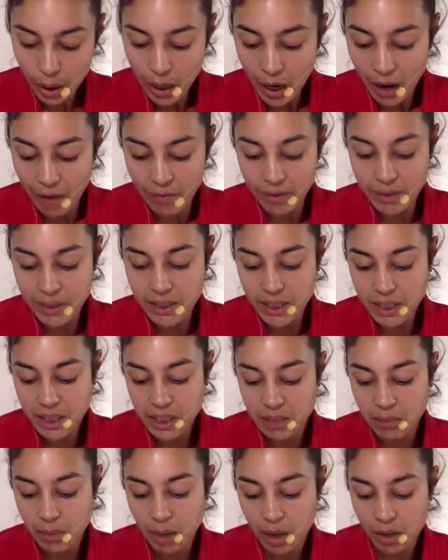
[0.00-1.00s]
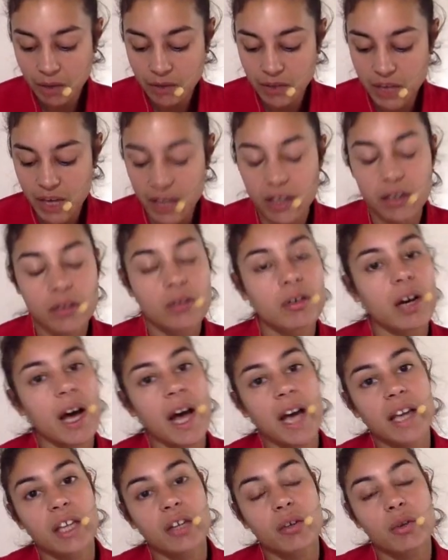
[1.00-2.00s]
And then 16 marks for technical
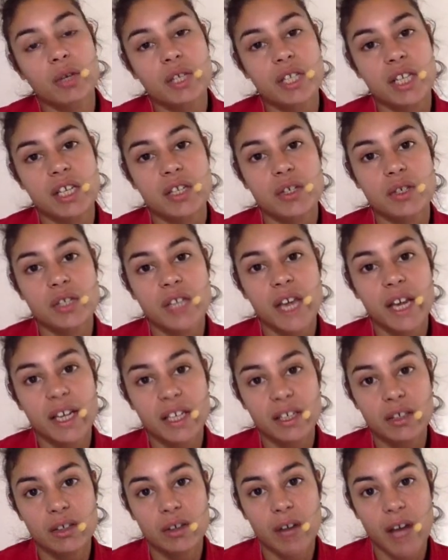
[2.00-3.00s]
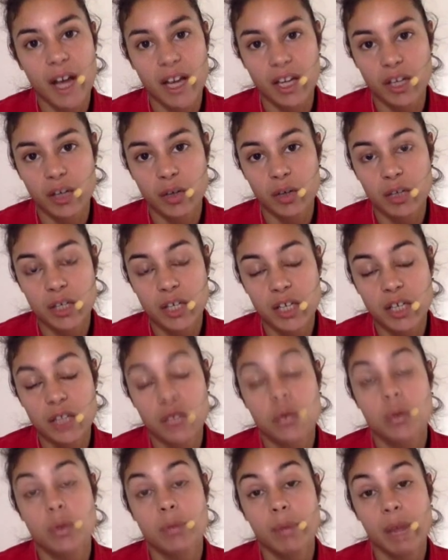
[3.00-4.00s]
accuracy. So technical accuracy is
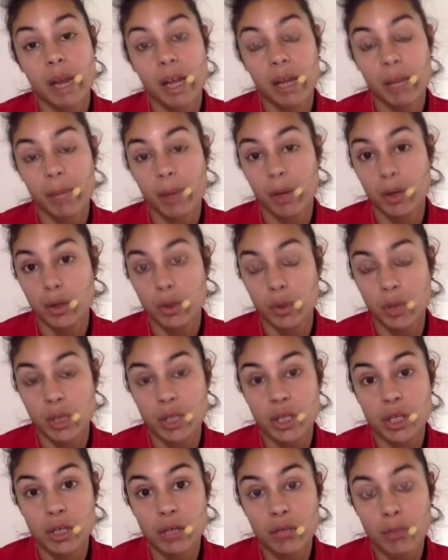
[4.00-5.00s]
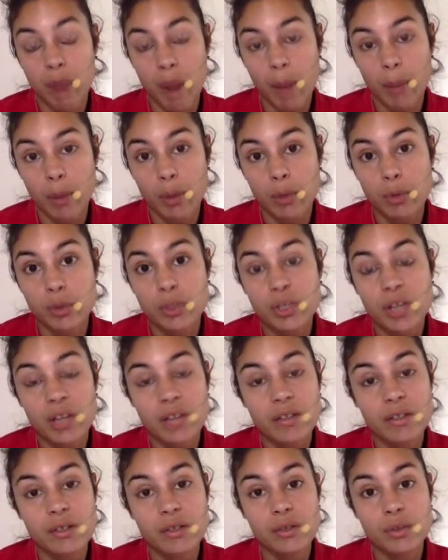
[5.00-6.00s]
your spelling, punctuation and grammar, your
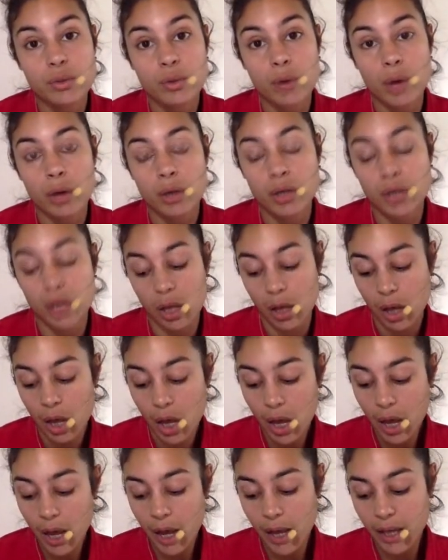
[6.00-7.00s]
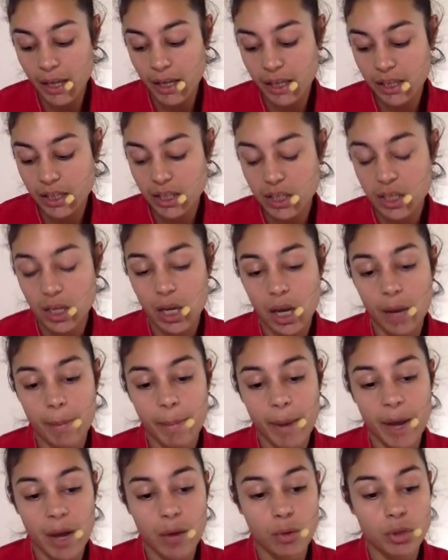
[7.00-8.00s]
sentence structure. It's
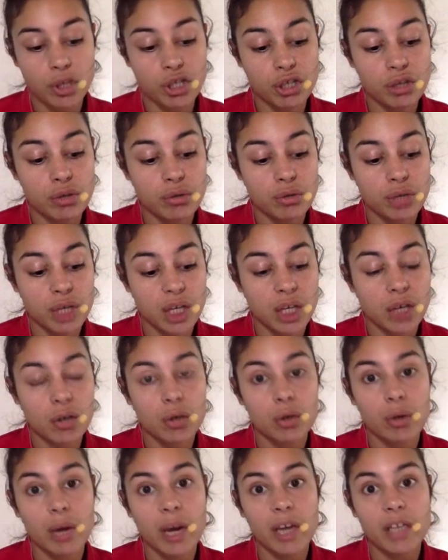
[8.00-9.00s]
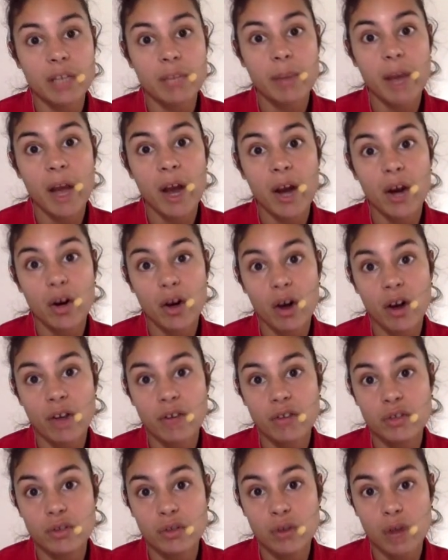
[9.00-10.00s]
about using correct paragraph
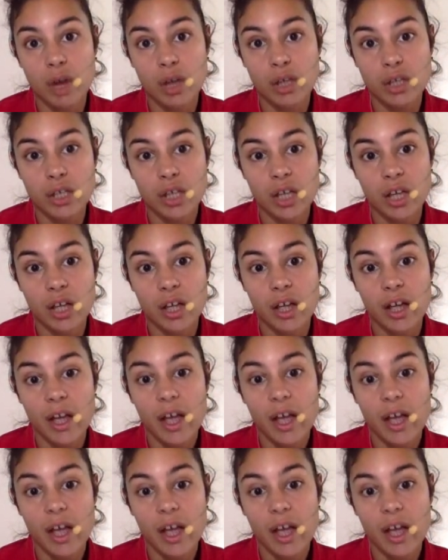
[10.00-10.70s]
structure,